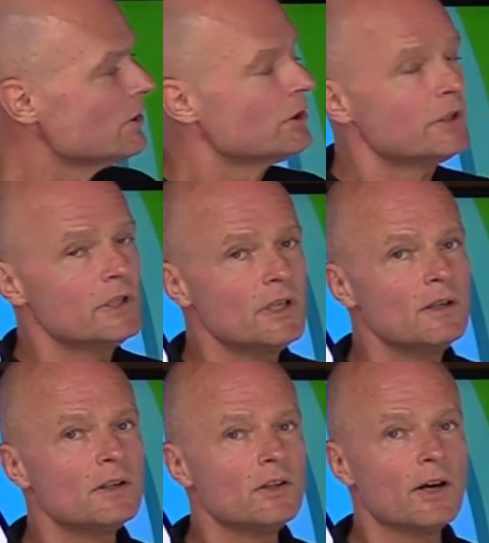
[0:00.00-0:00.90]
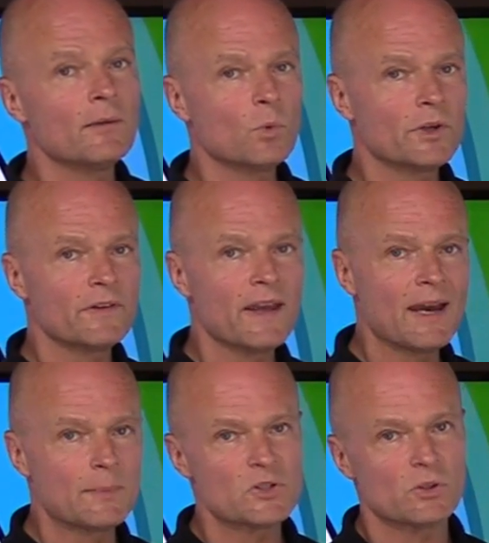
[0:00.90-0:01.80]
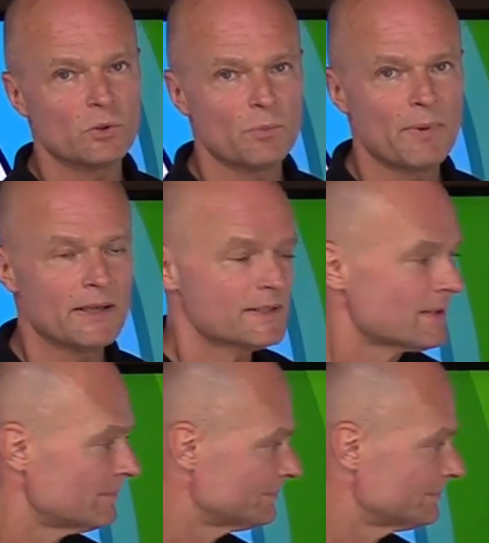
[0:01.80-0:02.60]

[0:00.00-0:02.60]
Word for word: good, not one of the absolute best.